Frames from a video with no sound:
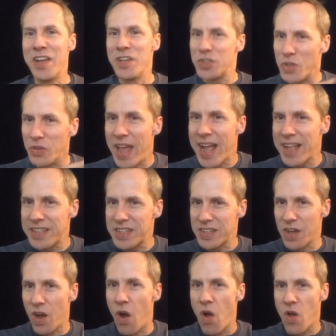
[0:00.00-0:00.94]
So
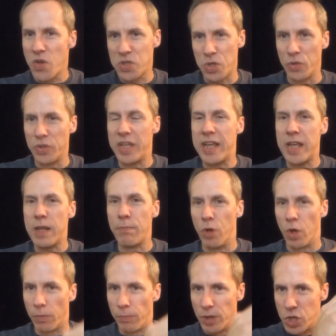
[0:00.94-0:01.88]
that's also the
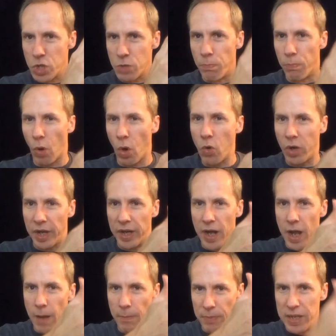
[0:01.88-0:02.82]
ebook, but just
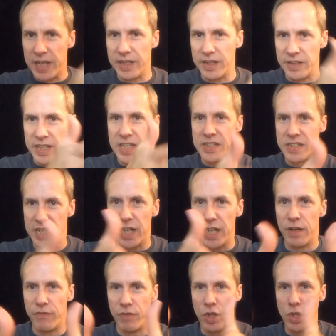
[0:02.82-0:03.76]
broken up into these
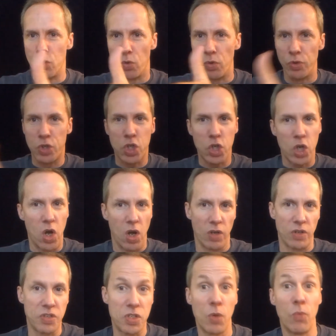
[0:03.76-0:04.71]
individual
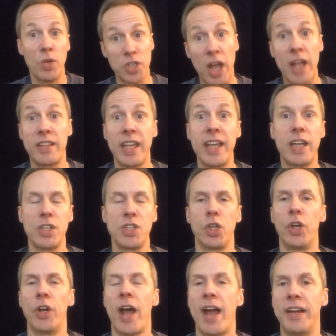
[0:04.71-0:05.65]
chunks, which I think
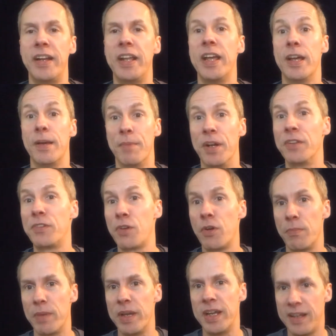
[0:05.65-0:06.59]
is a good idea, but it
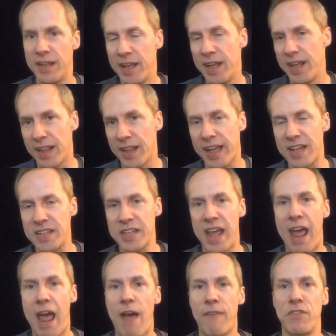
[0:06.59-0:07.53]
took me, like I
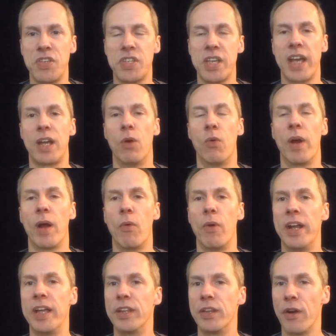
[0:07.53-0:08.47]
say, a half a second when I
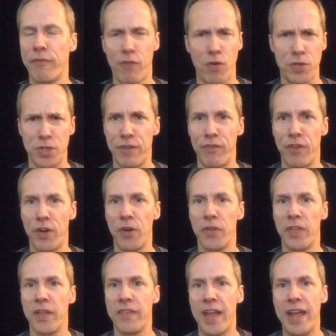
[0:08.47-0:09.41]
went in there first to
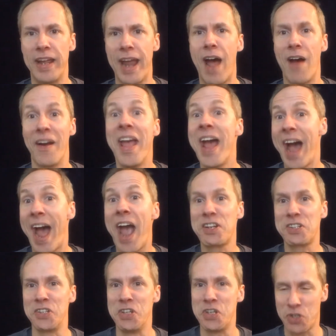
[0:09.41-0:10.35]
figure it out. I
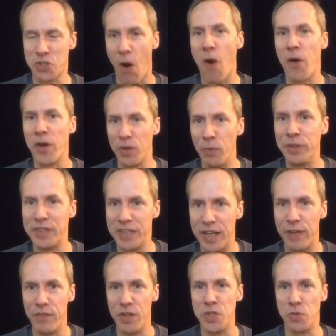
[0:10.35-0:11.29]
actually started with
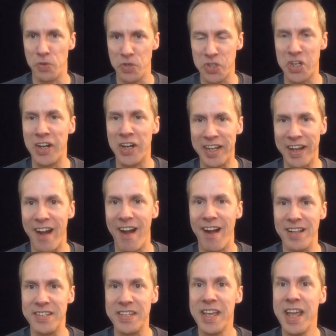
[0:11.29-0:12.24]
the individual study
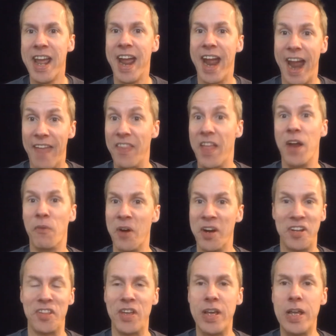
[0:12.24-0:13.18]
guides and then
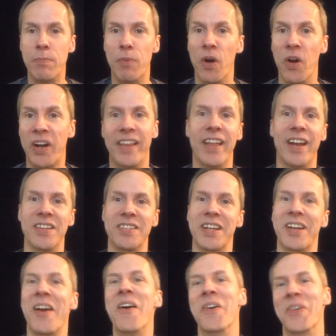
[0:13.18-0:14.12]
went to the ebook, and then I
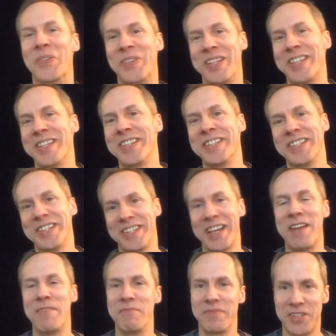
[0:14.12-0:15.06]
was like, oh, this is the
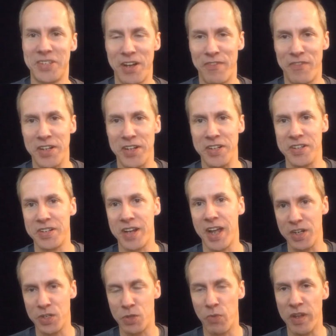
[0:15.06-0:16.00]
same stuff I
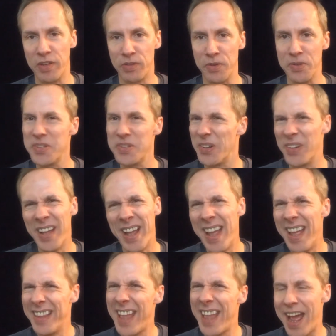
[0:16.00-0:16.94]
just went through. So
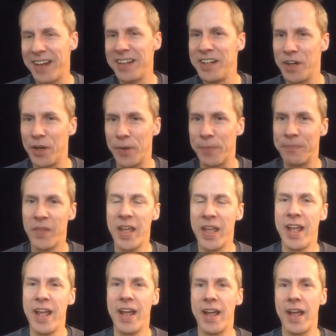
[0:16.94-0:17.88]
that, you know,
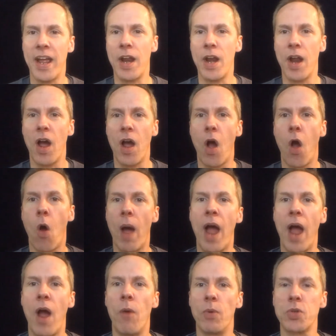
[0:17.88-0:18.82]

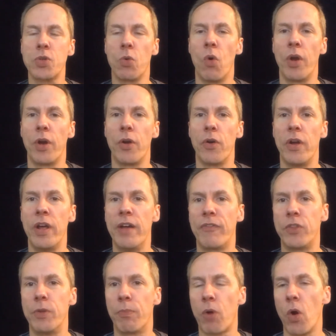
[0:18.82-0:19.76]
I almost wonder
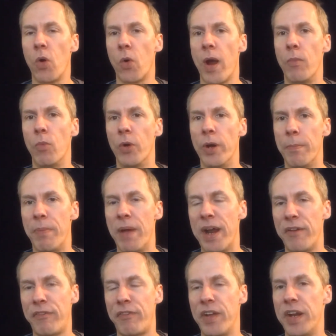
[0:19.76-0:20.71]
if the program would have
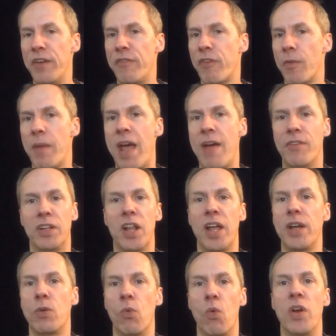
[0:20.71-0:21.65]
benefited from having
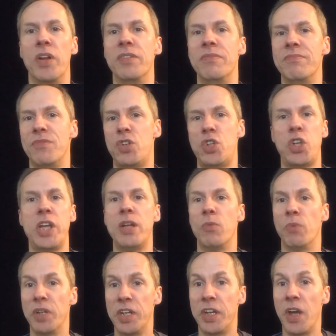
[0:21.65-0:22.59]
like one
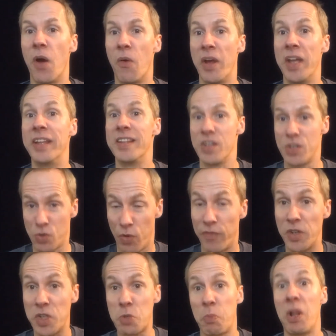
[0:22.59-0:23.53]
sheet when you go in that sort
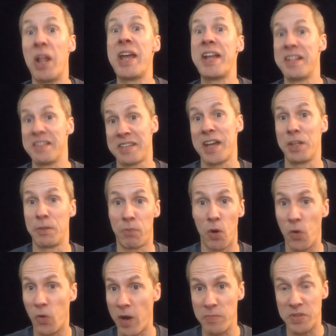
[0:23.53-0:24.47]
of explains how the
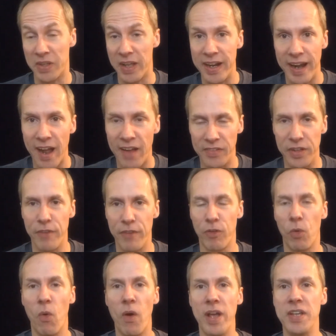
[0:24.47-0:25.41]
program's laid out in the
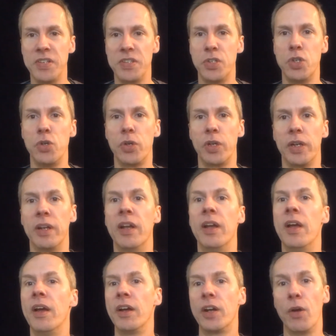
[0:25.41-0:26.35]
different ways that you can
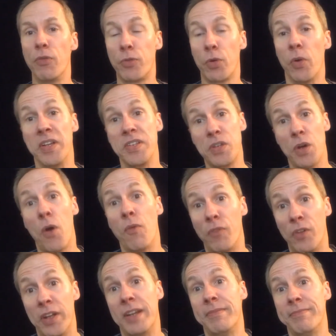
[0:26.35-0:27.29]
go through it. So
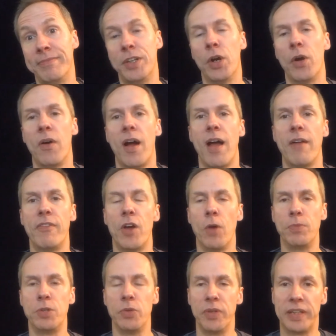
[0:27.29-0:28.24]
hopefully, you know, I've
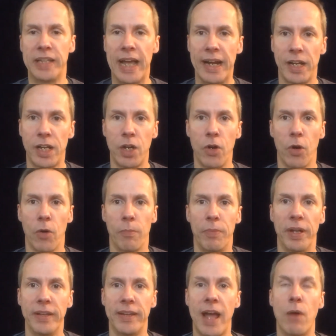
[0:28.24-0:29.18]
helped you with that here,
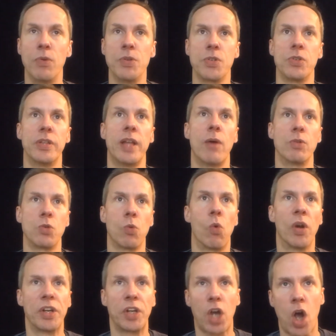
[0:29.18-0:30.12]
but that was
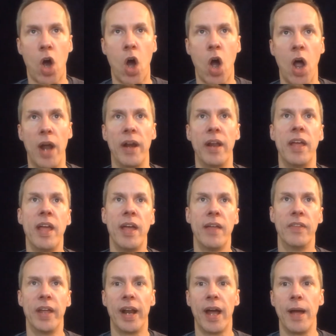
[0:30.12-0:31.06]
one con
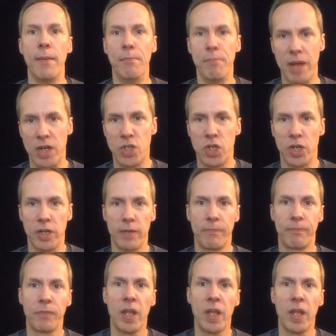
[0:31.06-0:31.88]
that I mentioned.